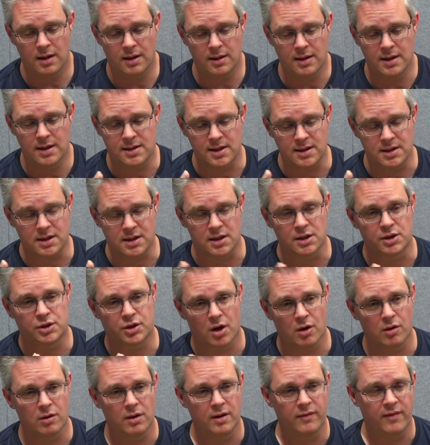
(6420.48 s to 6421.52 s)
it's this
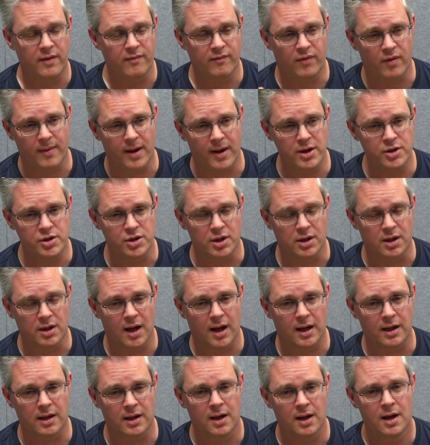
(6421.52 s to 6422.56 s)
control of information,
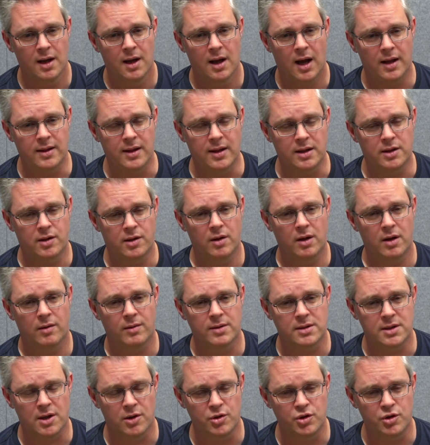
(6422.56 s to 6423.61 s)
and they're doing it
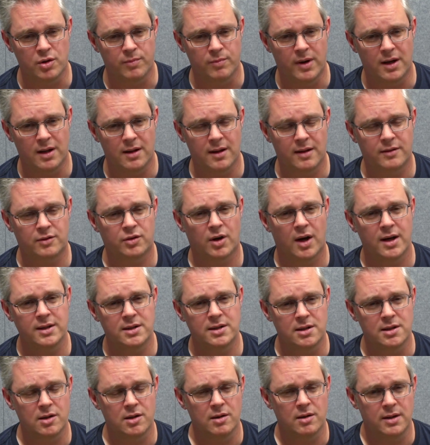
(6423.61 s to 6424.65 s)
with social media. They tried
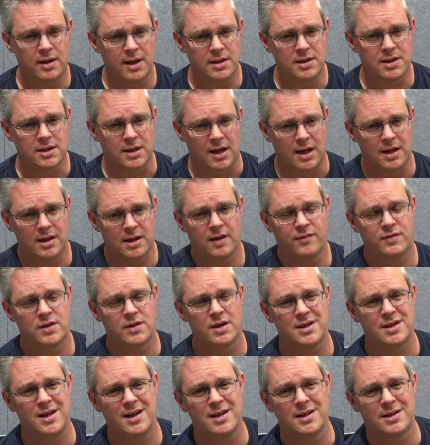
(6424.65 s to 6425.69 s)
to do it with the internet. They've
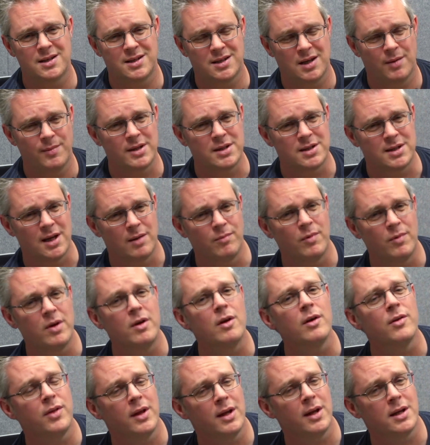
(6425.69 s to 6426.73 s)
succeeded to some extent. We've
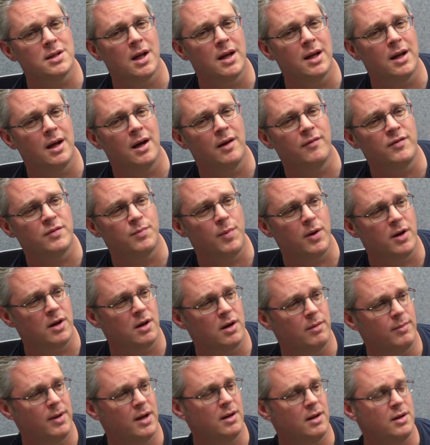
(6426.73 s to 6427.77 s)
got things like I've
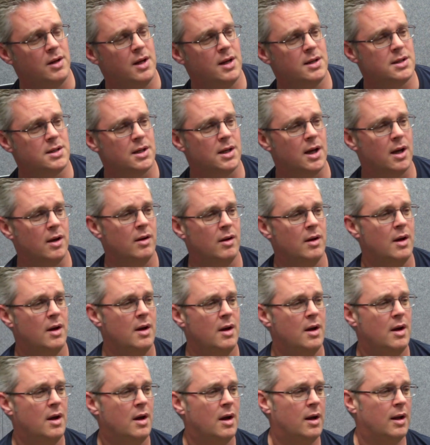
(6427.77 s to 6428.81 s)
spoken about years ago,
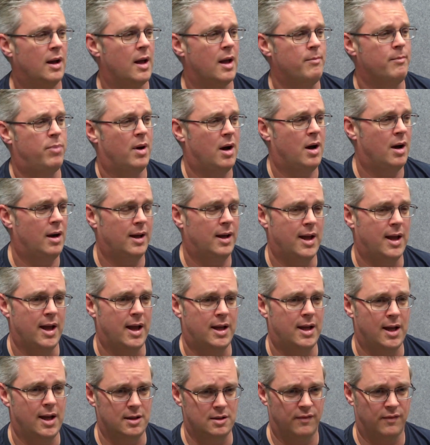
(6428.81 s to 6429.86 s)
like Parler
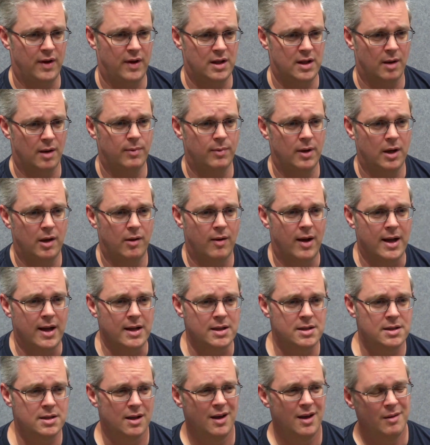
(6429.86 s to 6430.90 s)
getting kicked off
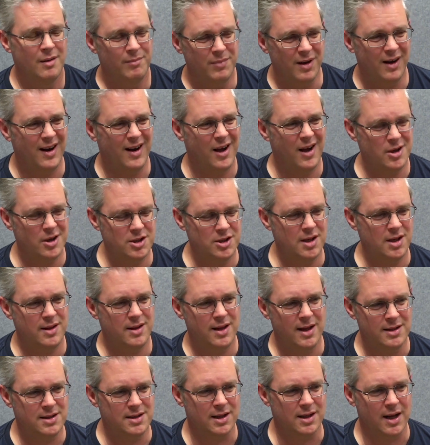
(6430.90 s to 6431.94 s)
AWS. But largely
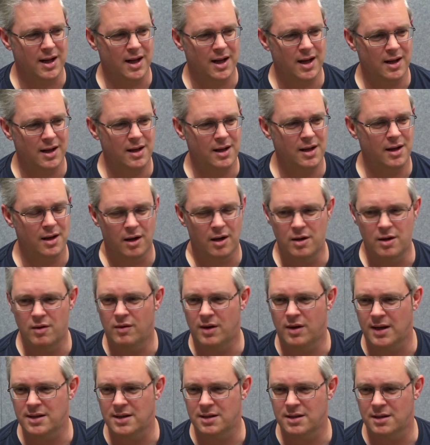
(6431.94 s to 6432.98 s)
the internet, you'll
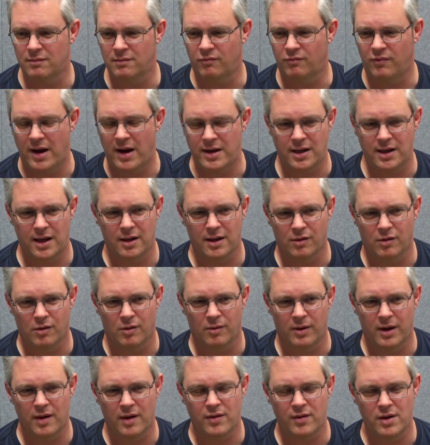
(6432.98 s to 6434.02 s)
get Reddit or
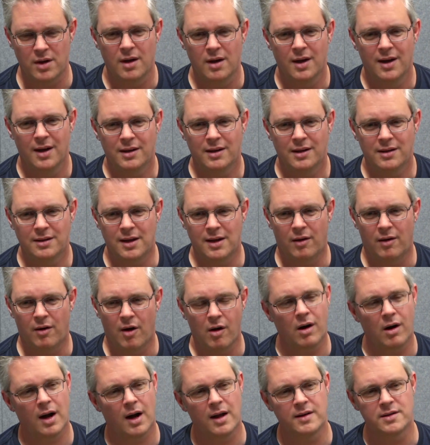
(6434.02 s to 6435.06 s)
whatever. There are
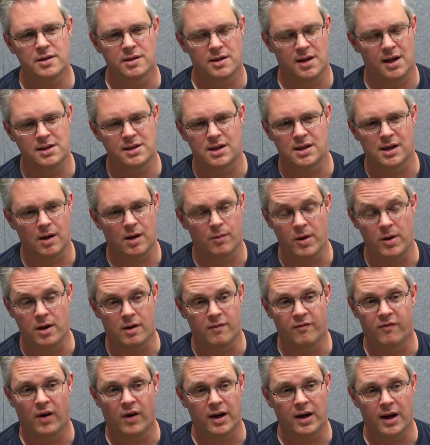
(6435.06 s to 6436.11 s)
enclaves on the internet where you
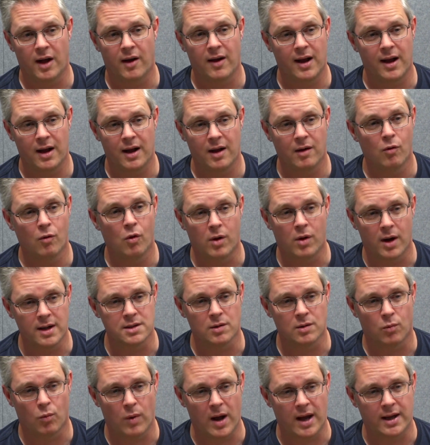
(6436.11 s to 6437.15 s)
can find out all
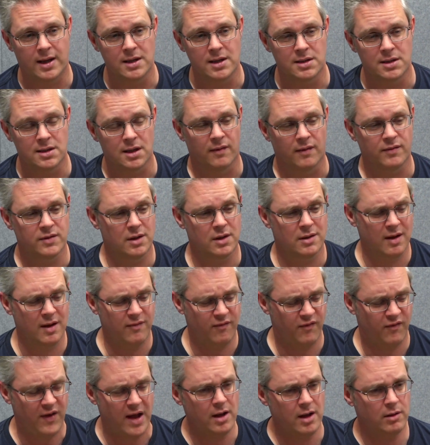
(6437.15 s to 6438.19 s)
kinds of wacky stuff. So they
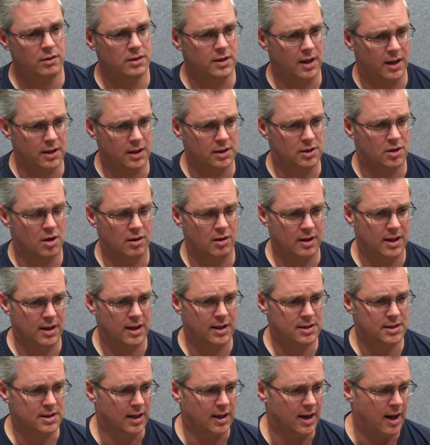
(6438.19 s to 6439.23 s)
failed in controlling the
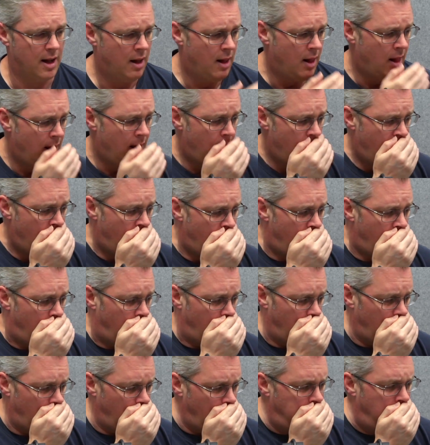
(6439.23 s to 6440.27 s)
internet.
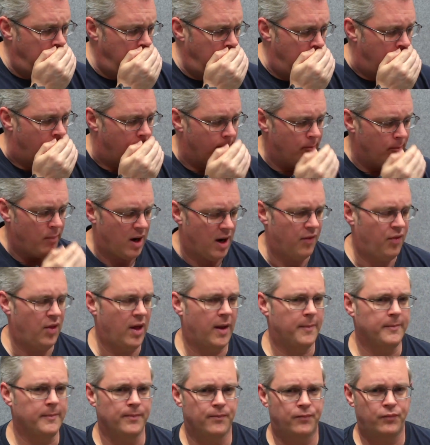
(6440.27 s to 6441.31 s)
But I
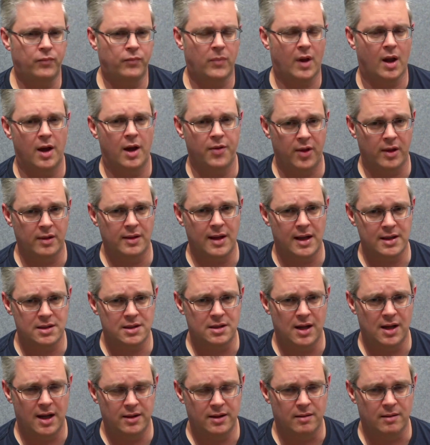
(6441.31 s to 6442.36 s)
think
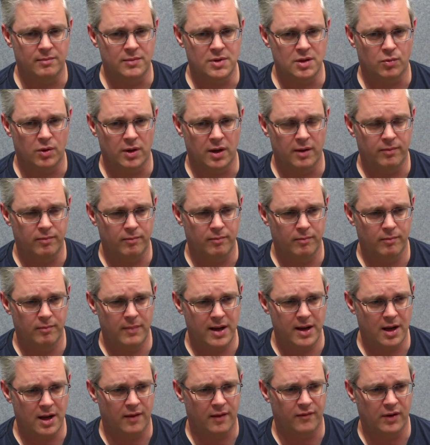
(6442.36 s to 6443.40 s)
that's led them to want to
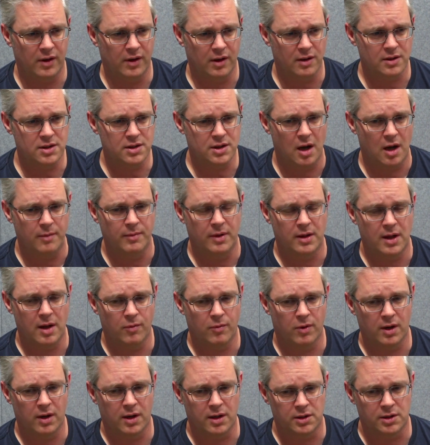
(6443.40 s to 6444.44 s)
make up for lost time, and they
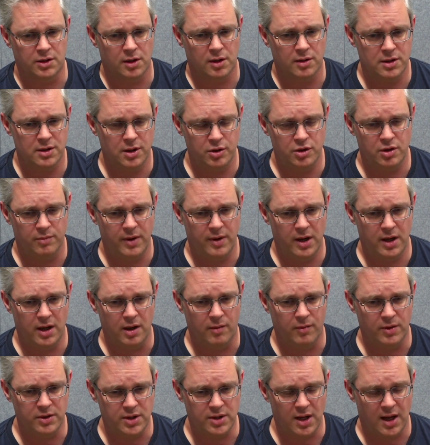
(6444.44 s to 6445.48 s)
want to control social
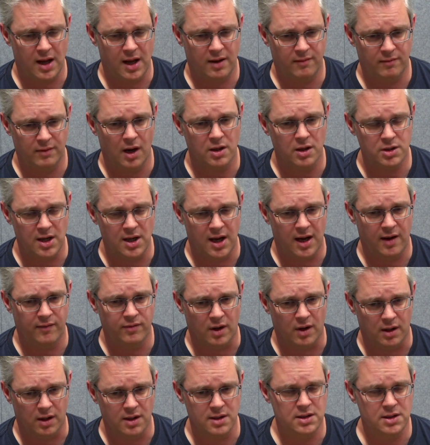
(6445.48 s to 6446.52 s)
media, which they largely have
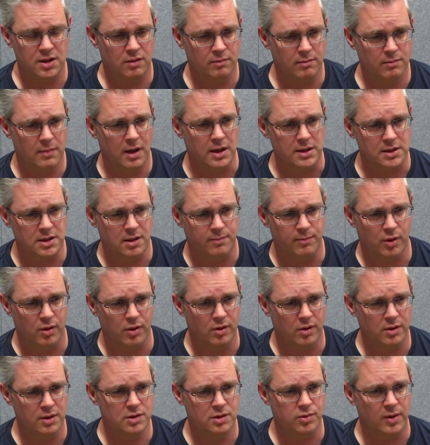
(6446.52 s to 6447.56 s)
done until Musk
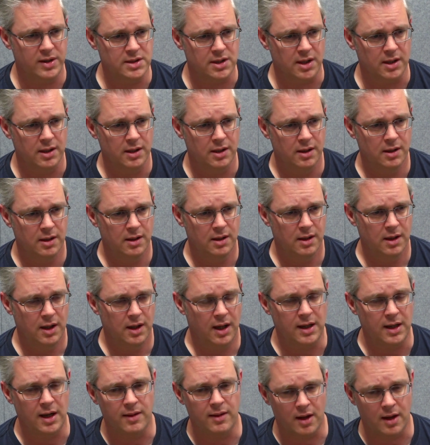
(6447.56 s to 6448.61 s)
bought Twitter,
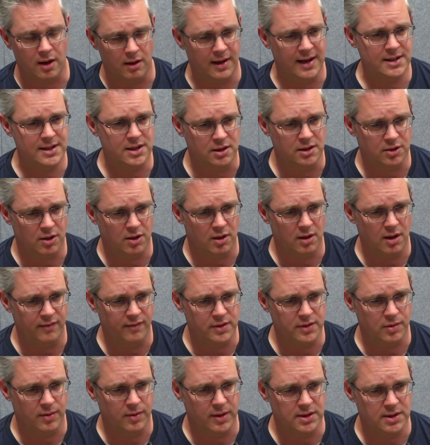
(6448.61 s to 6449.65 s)
and now they've got less control
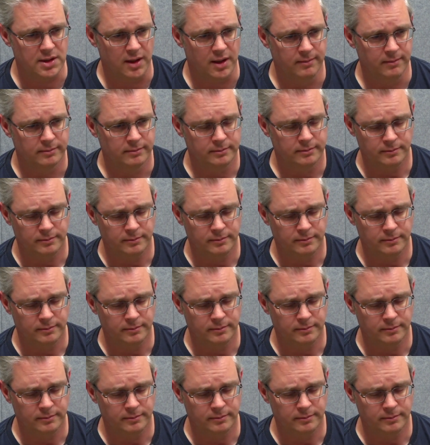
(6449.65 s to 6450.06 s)
over Twitter.